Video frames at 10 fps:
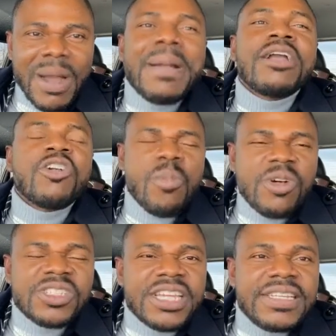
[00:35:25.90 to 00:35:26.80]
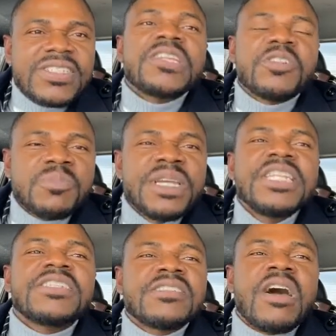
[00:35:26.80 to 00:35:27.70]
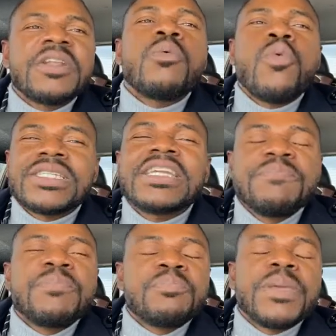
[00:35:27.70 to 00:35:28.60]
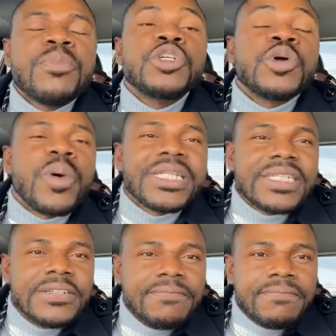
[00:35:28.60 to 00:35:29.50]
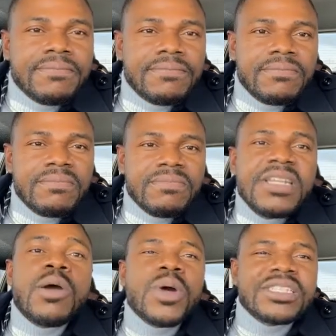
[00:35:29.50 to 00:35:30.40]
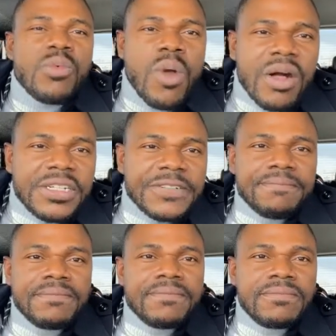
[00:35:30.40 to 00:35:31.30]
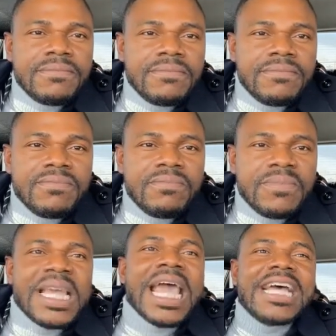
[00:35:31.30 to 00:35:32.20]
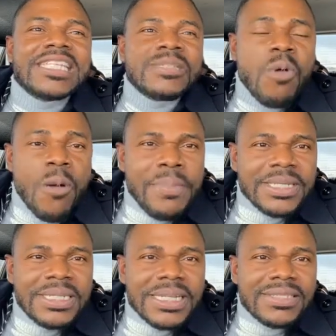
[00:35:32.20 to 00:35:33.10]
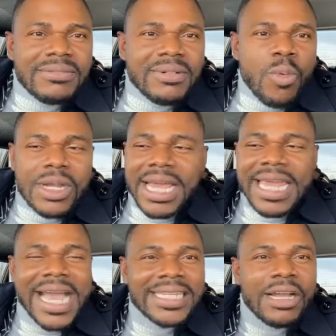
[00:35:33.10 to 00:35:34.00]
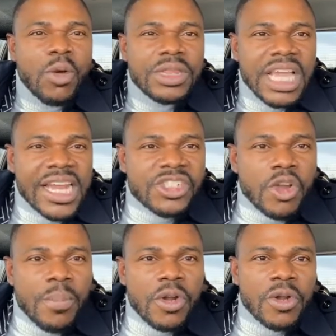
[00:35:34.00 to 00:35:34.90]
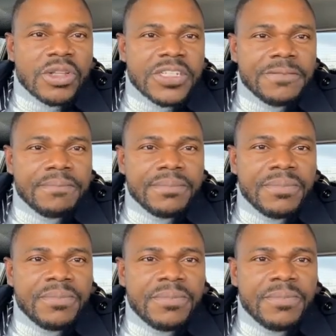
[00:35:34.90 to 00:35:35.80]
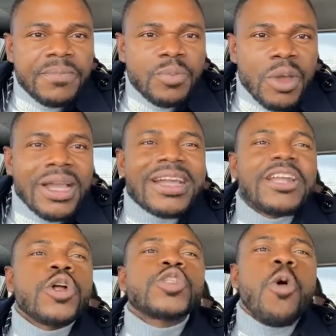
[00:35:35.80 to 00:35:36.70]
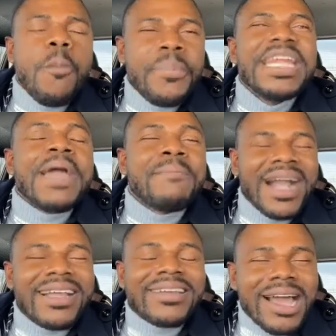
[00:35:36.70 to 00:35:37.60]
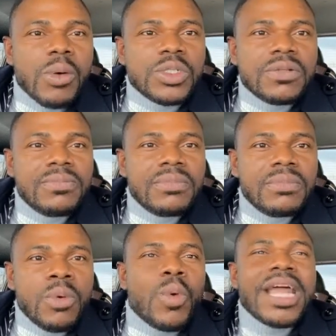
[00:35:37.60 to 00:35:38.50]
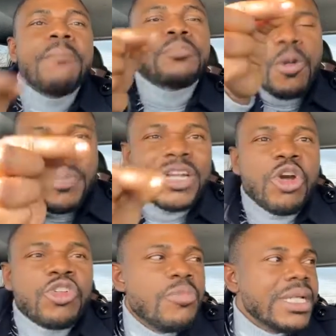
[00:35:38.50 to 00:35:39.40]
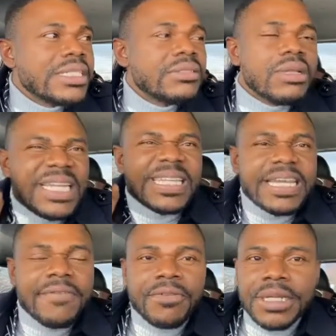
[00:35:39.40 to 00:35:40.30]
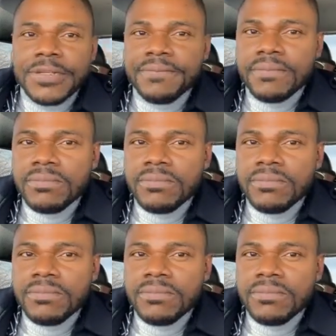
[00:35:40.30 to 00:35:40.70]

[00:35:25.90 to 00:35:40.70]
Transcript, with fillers: My, my common sense tells me this is how the Western people do it. In the Western world, a small business, whether it has a container shop or not, cannot open a bank account without proper documents. Listen carefully.